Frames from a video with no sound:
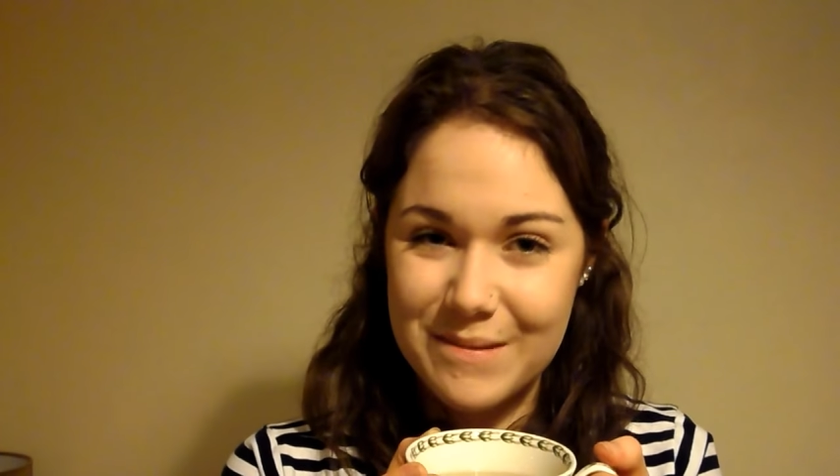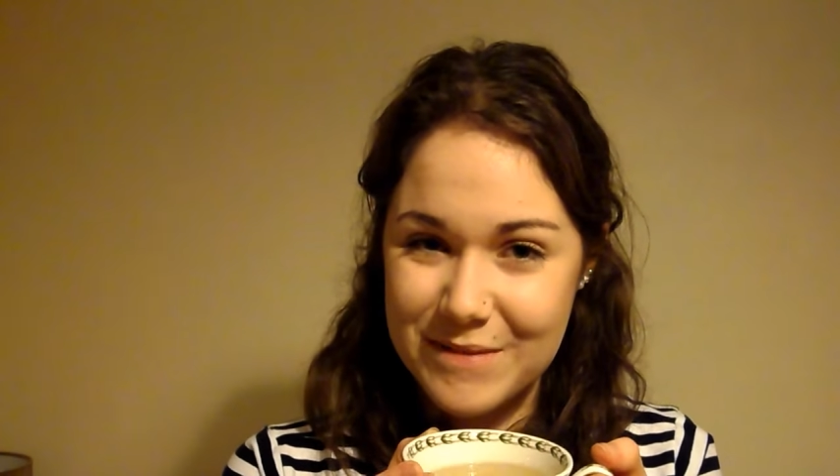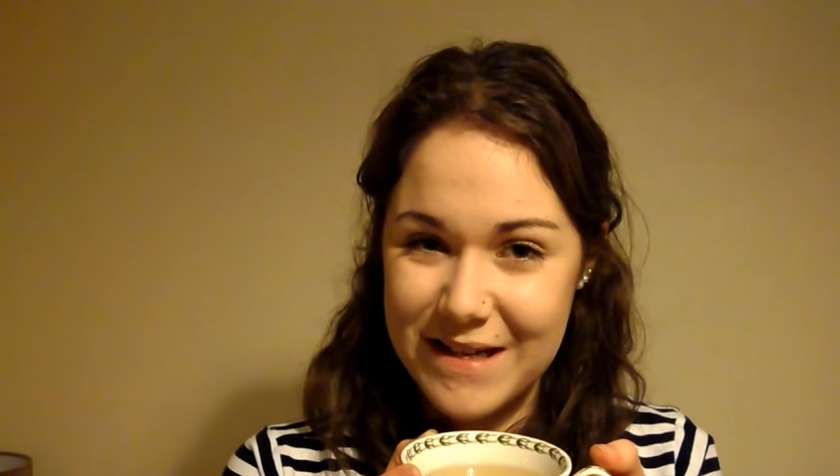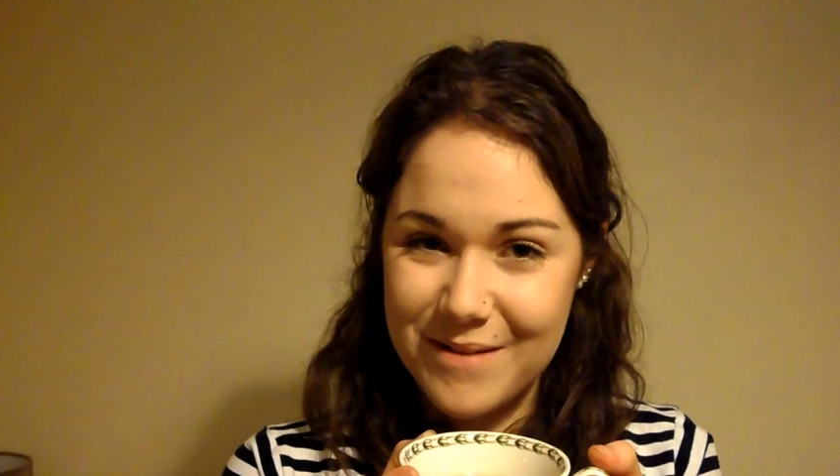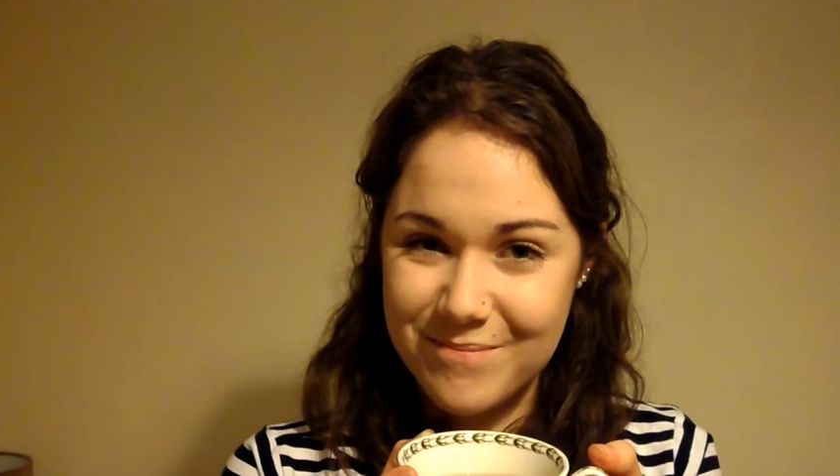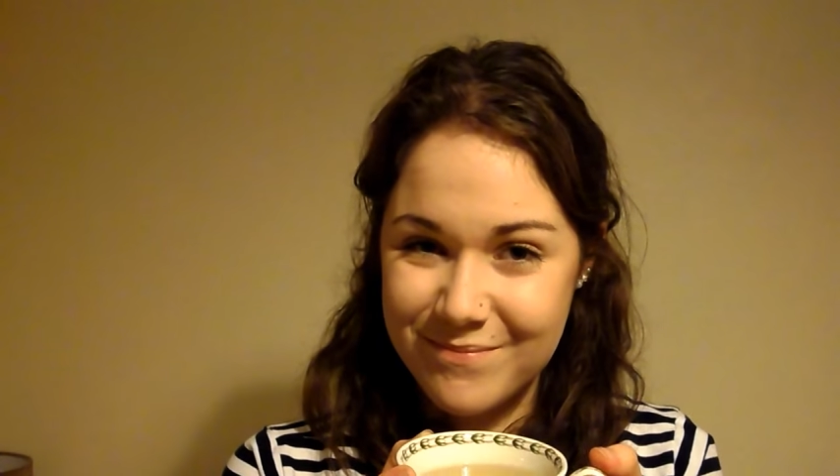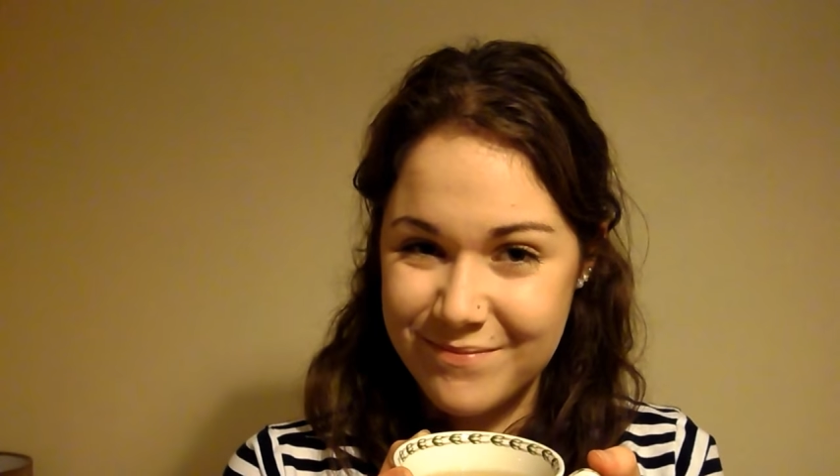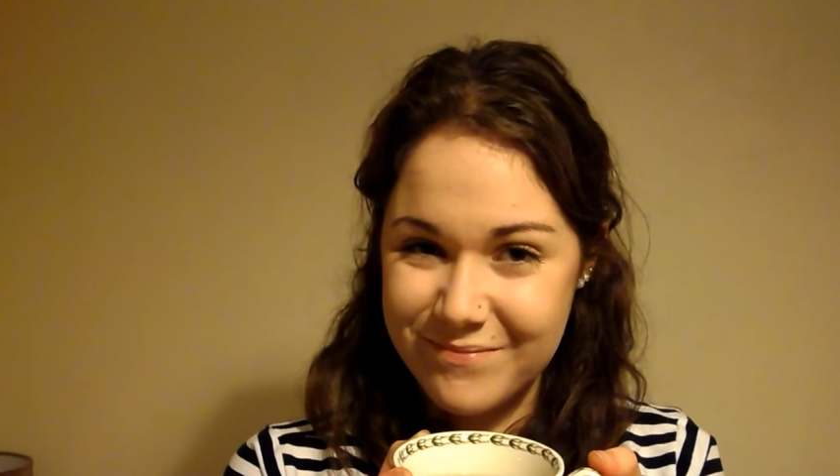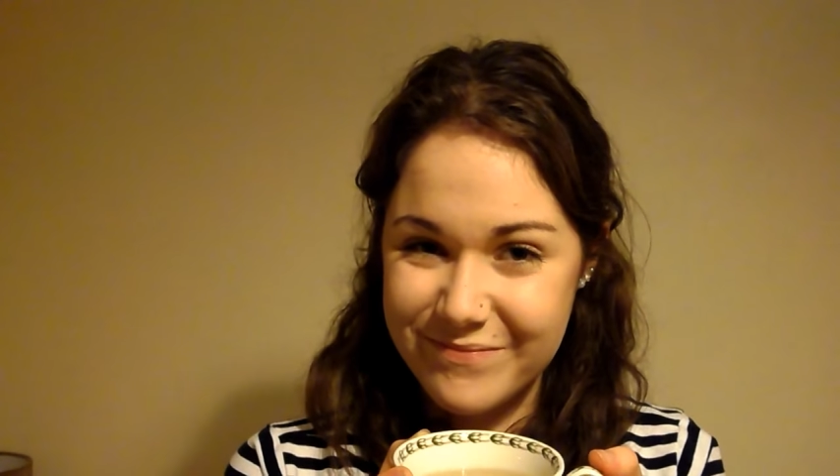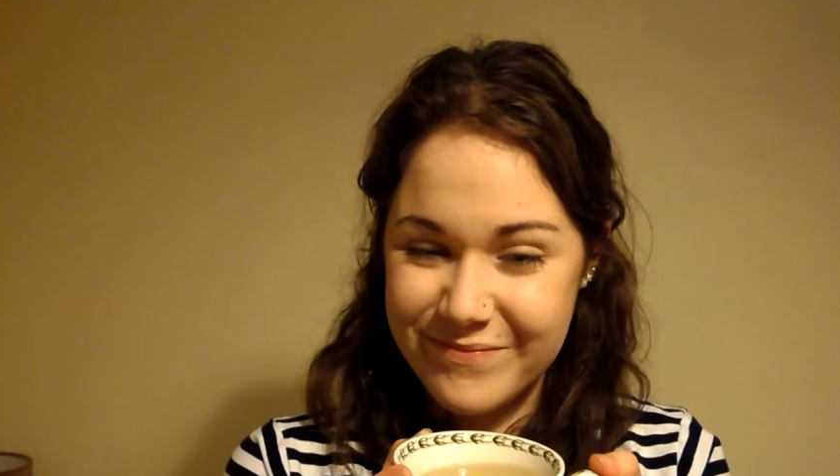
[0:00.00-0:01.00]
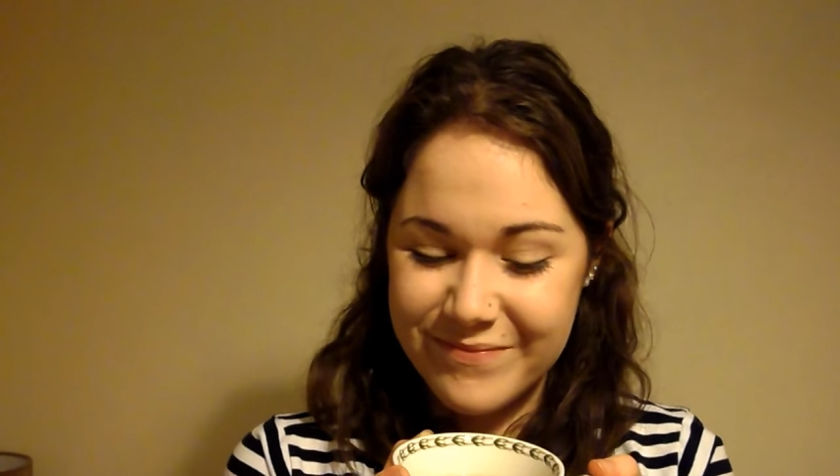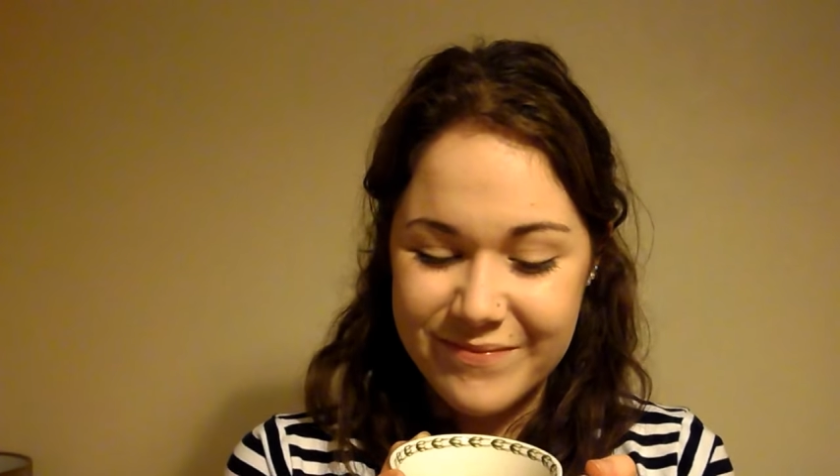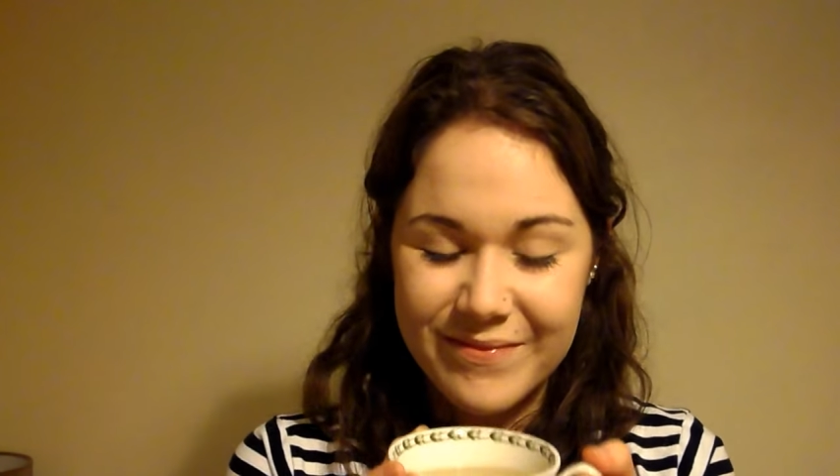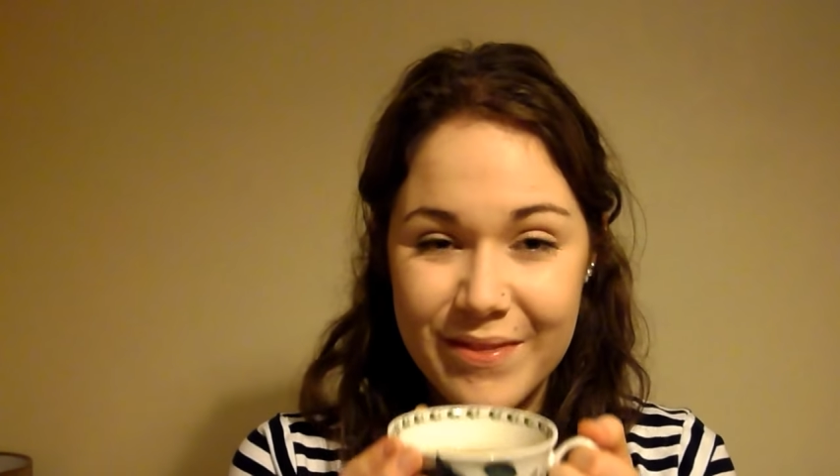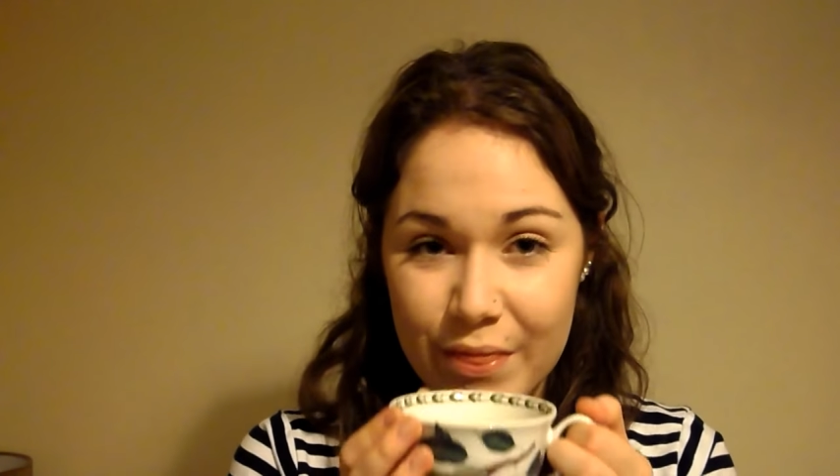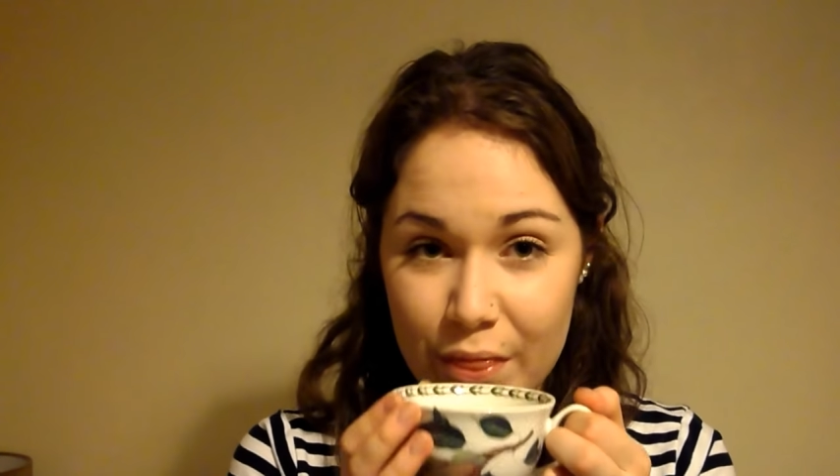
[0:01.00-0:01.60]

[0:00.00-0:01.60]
sometime.